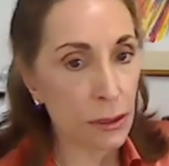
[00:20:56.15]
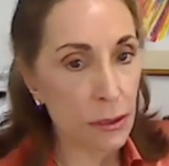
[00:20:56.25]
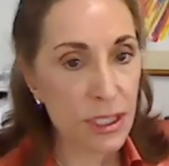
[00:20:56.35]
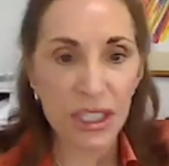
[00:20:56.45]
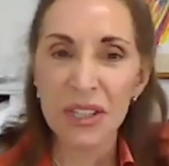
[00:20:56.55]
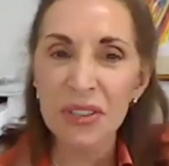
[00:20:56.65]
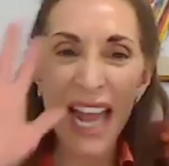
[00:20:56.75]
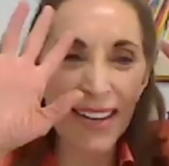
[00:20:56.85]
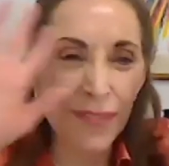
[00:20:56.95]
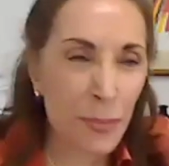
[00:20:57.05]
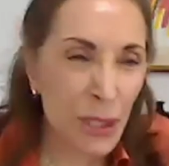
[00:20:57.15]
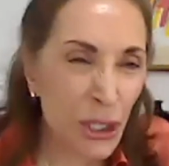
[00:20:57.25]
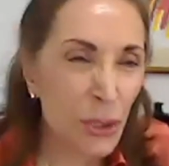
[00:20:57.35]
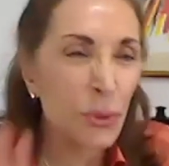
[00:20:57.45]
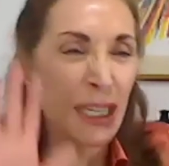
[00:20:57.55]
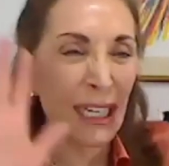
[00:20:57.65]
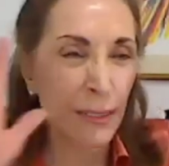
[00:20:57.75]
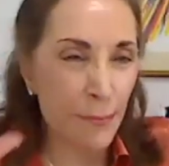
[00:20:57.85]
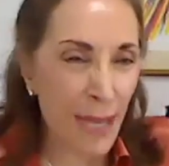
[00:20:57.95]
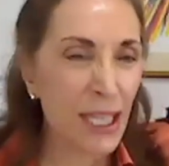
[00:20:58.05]
So you don't have ambiguity
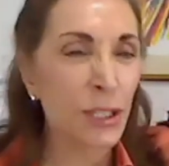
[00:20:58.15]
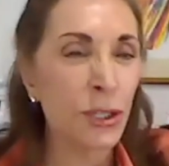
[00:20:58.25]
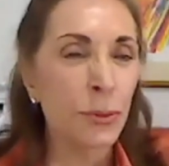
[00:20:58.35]
making you